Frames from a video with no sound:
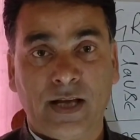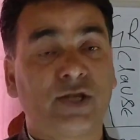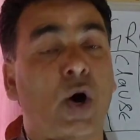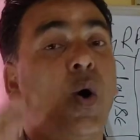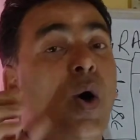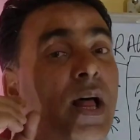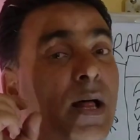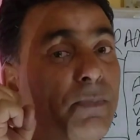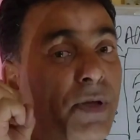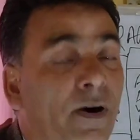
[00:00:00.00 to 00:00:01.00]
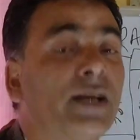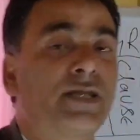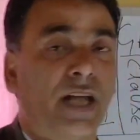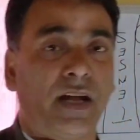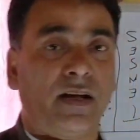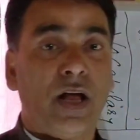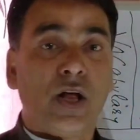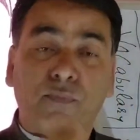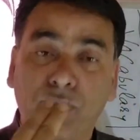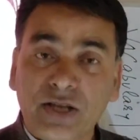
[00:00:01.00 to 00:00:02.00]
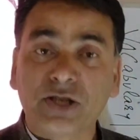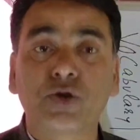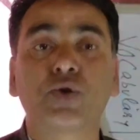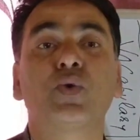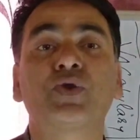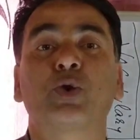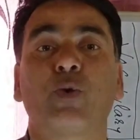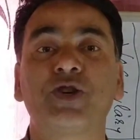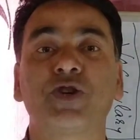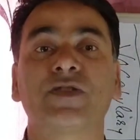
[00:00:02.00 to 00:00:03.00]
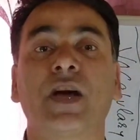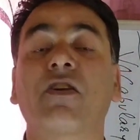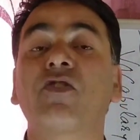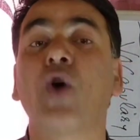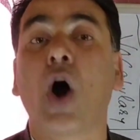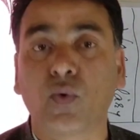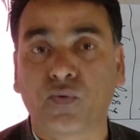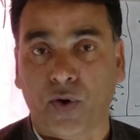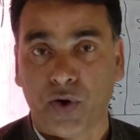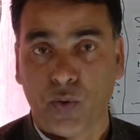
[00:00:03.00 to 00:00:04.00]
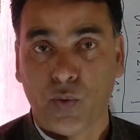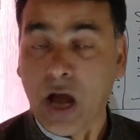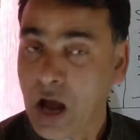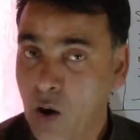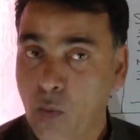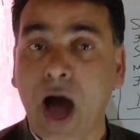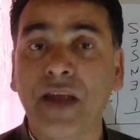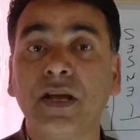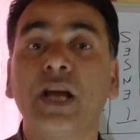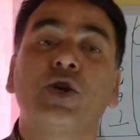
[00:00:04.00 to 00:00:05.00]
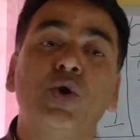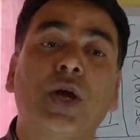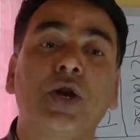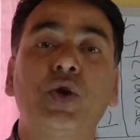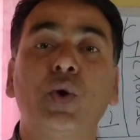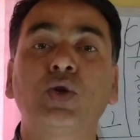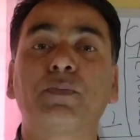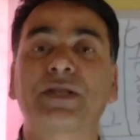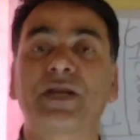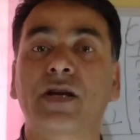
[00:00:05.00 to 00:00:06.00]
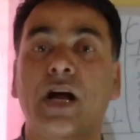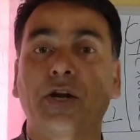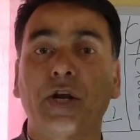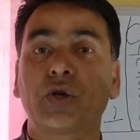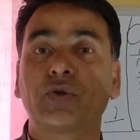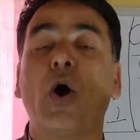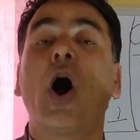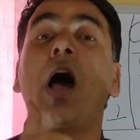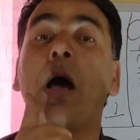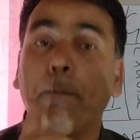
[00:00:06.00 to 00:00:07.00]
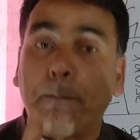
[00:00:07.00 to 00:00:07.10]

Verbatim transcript: So the first thing, first two situations are resolved for you. One, you can use present continuous for